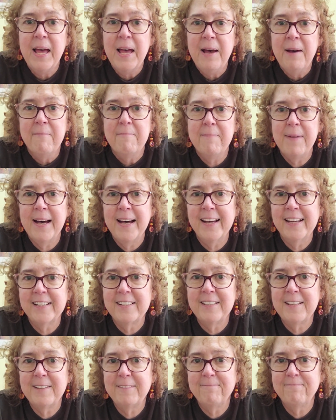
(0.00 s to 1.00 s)

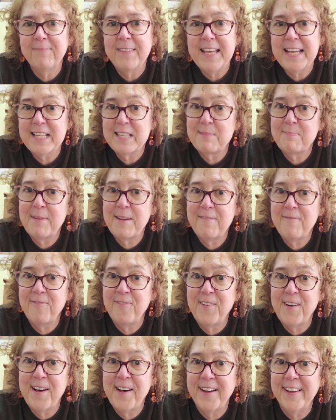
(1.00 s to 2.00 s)
But it's been
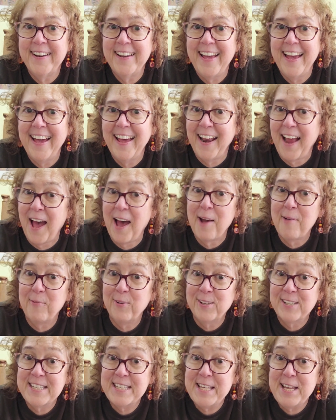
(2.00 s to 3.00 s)
fun, and I
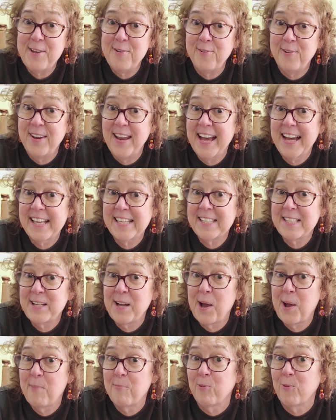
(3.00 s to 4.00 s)
will see you next
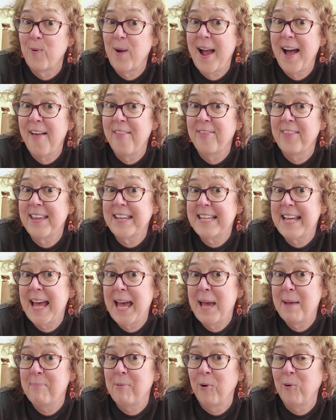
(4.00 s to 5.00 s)
time around the
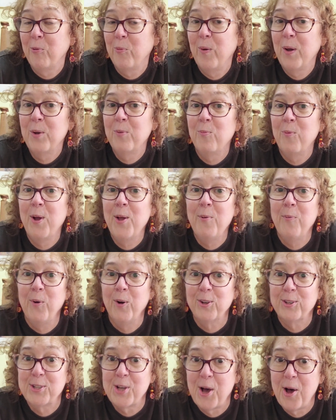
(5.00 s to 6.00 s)
table when we
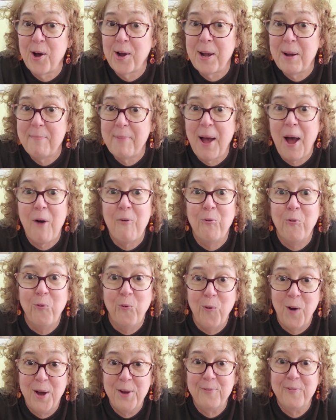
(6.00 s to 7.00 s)
will talk about
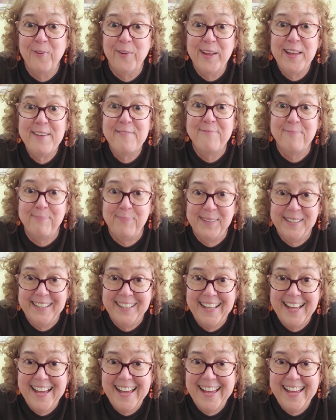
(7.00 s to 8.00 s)
what we've
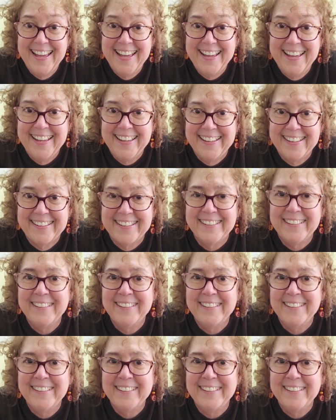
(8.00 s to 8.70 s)
played.